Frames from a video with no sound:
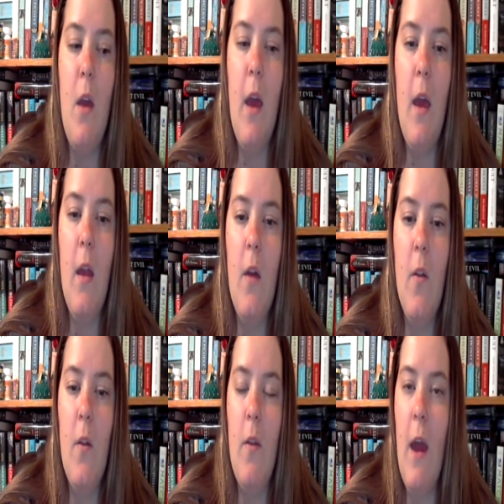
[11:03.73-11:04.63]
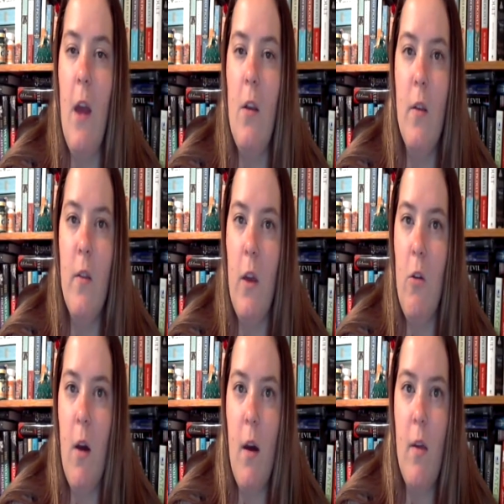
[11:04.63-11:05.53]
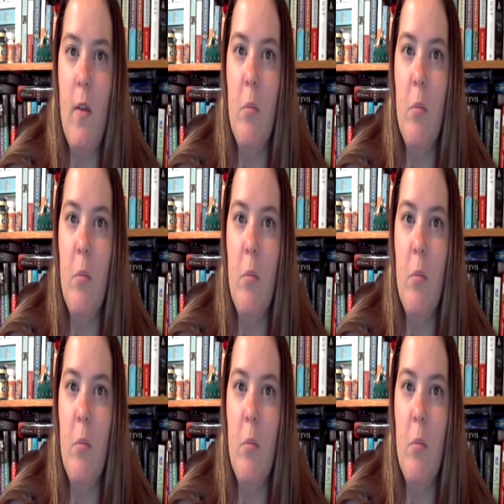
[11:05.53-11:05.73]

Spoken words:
And other than that, just thank you guys.